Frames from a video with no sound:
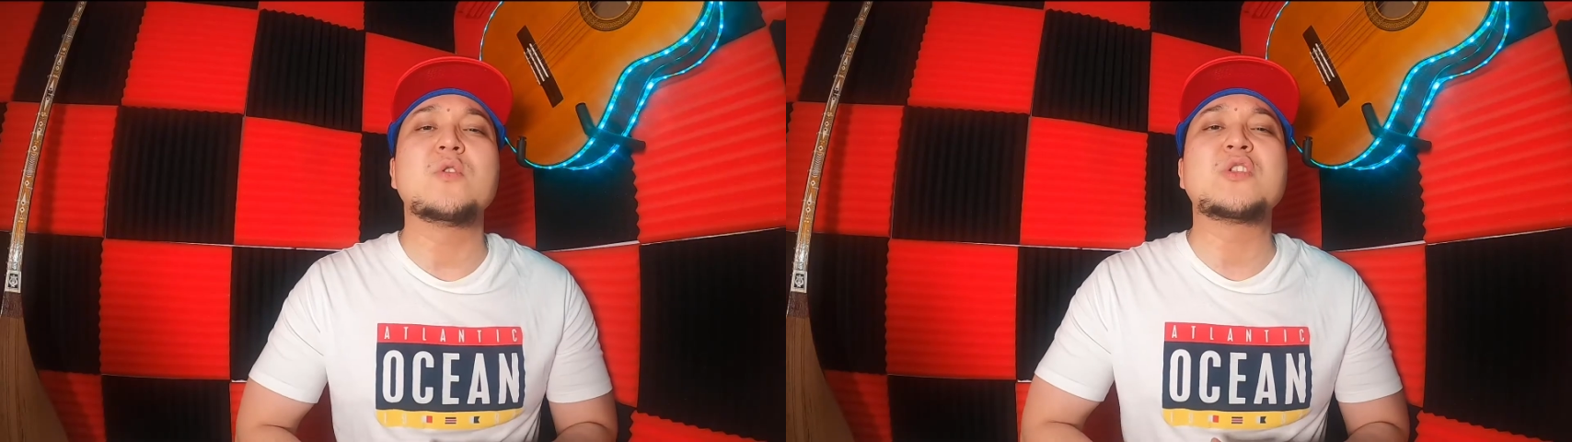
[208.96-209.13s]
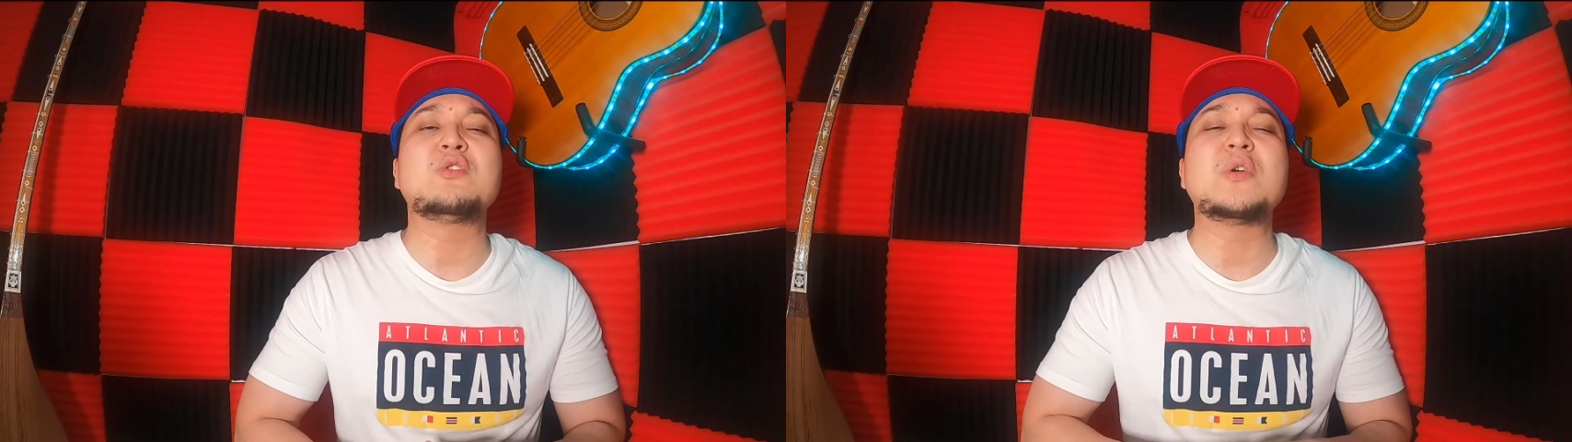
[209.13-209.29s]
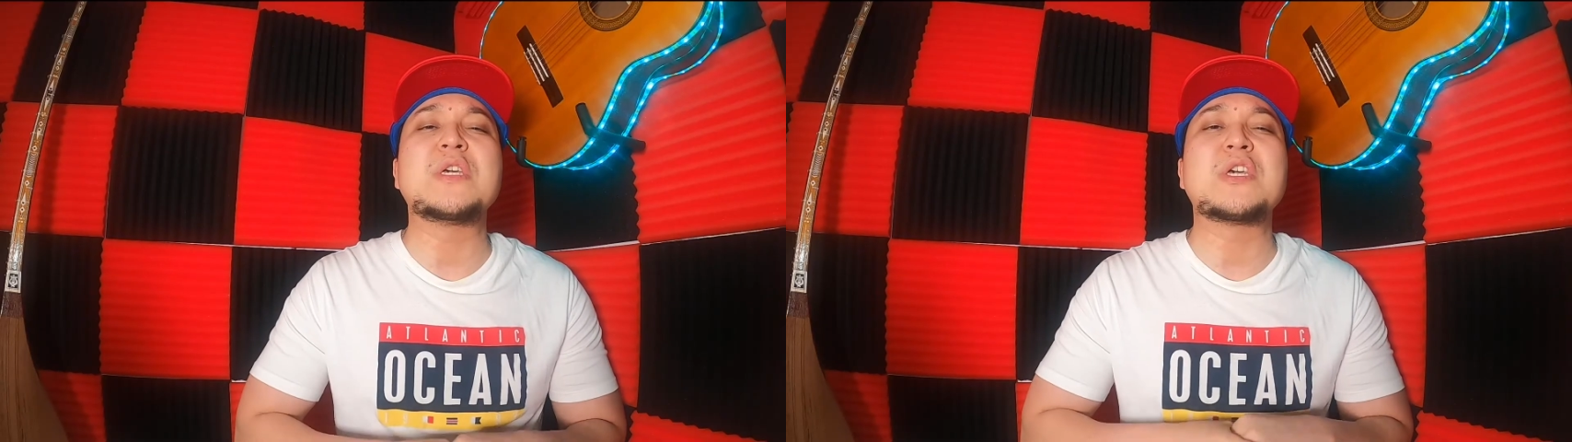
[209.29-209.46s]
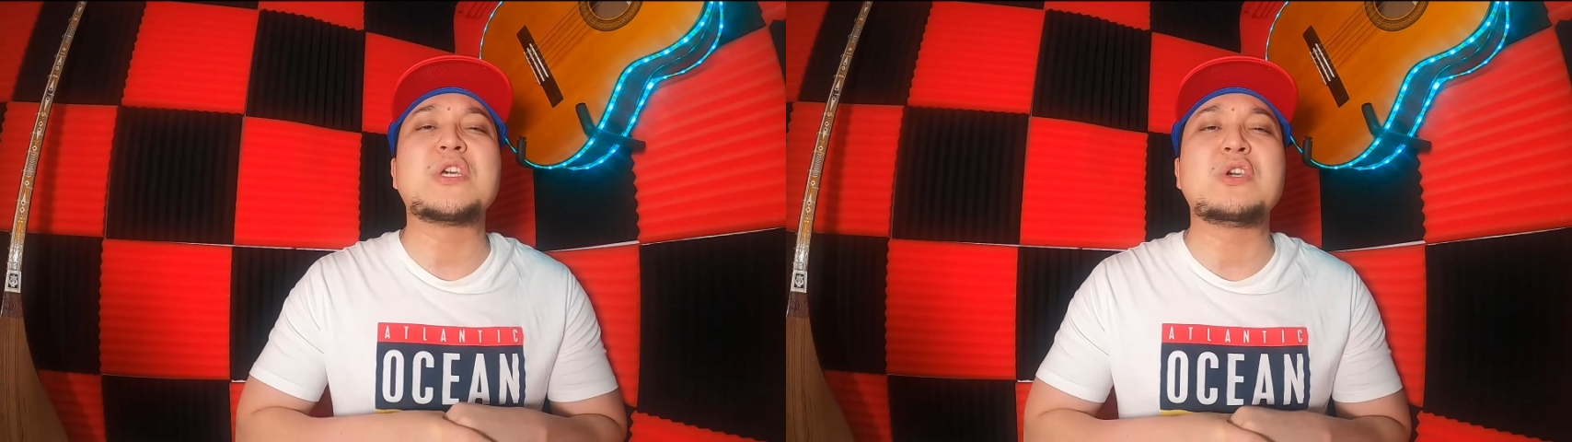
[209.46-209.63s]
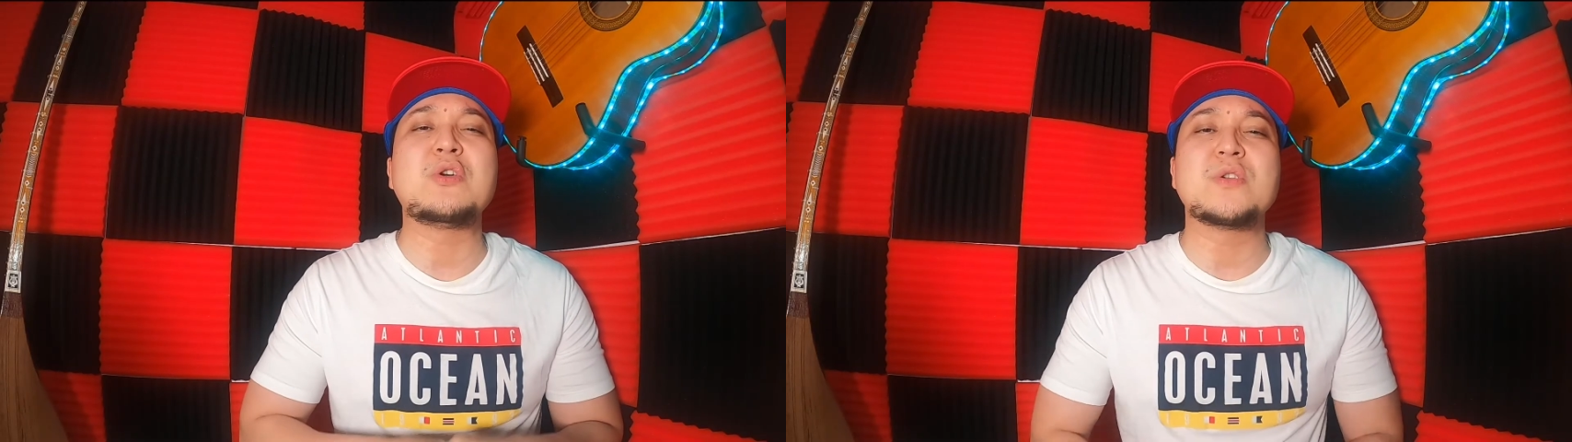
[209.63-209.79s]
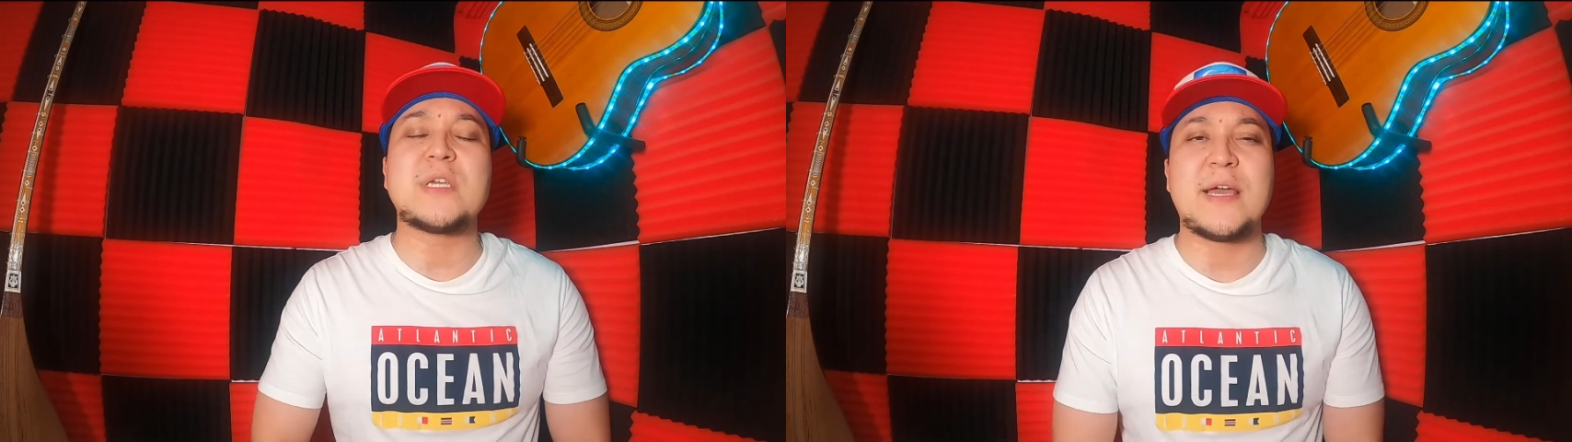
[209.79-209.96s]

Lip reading: was doing huge